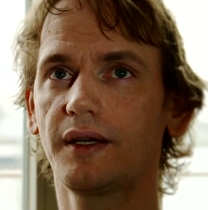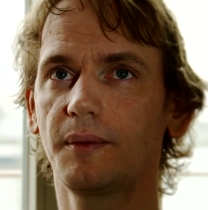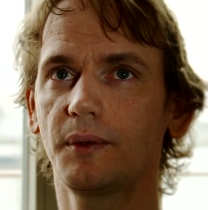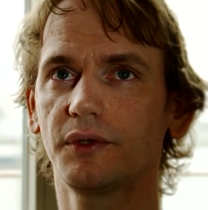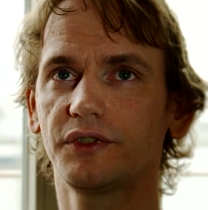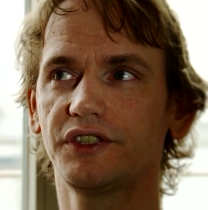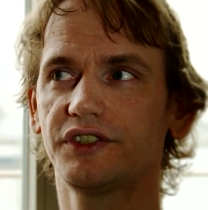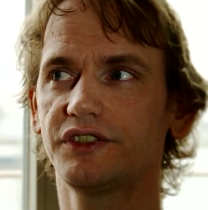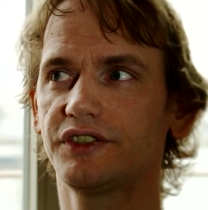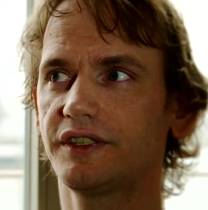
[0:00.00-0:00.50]

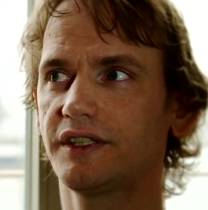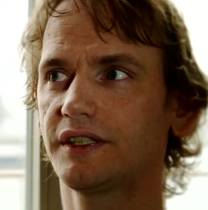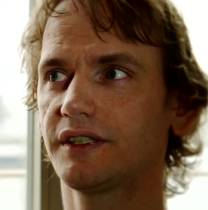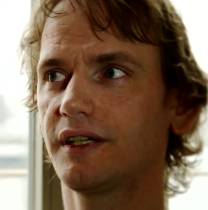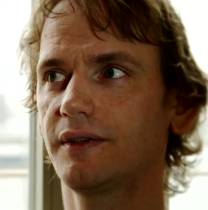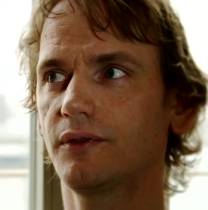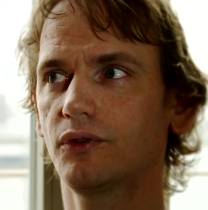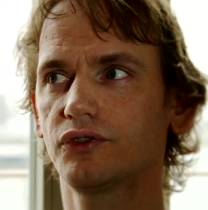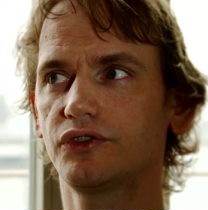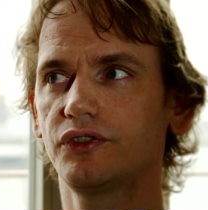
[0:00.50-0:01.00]
about this thing that
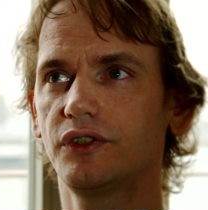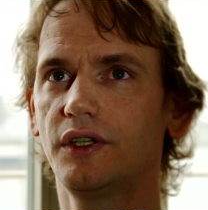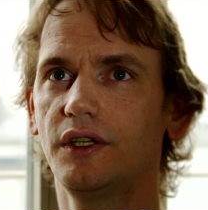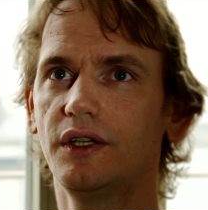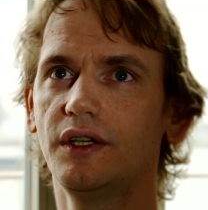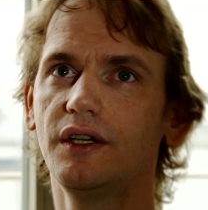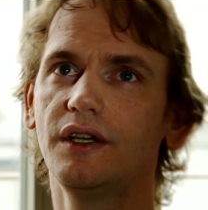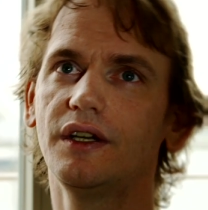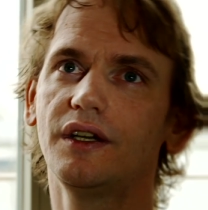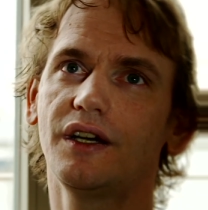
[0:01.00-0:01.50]
I was
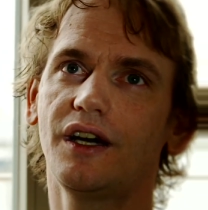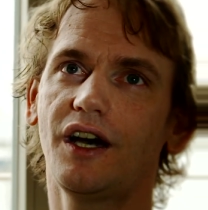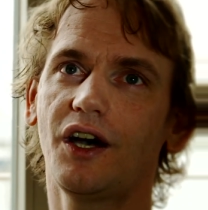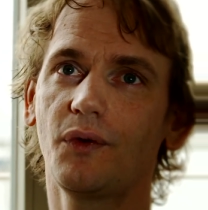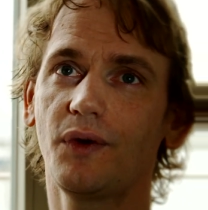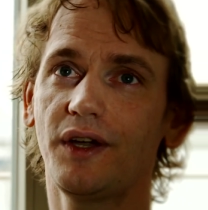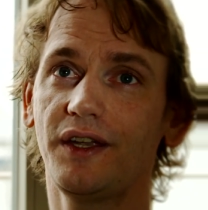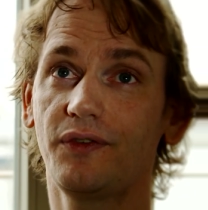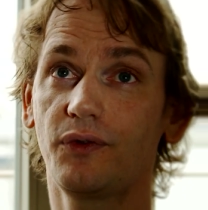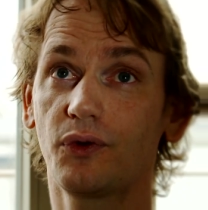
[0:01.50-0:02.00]

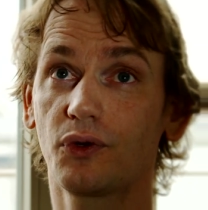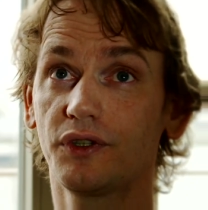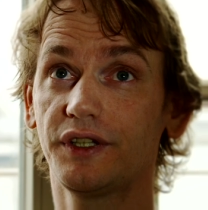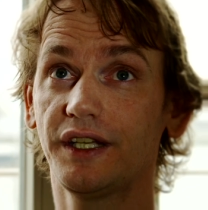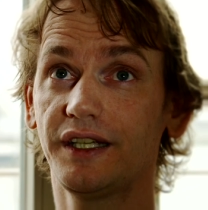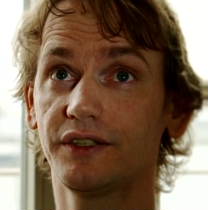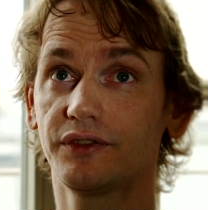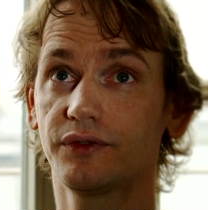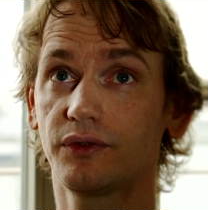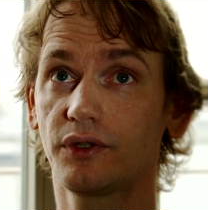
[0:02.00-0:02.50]
away for
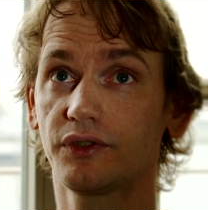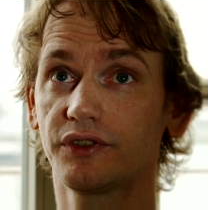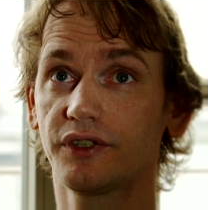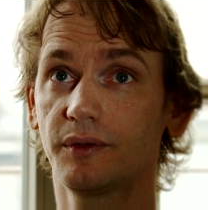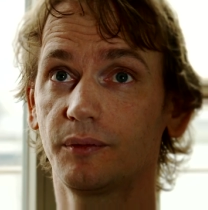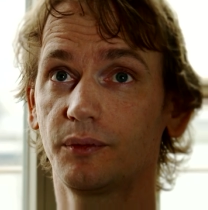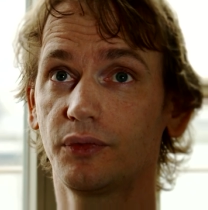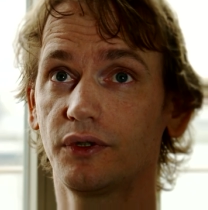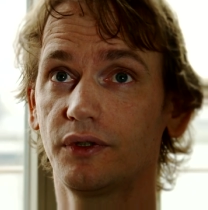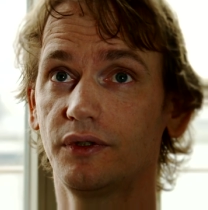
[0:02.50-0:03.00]
days, for
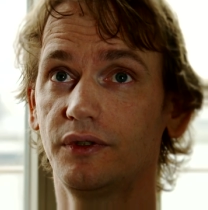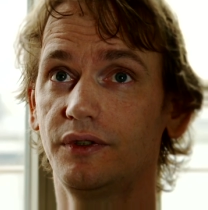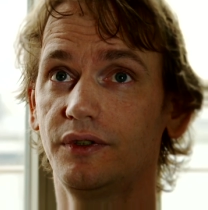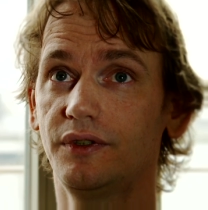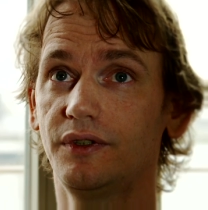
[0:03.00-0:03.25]
example,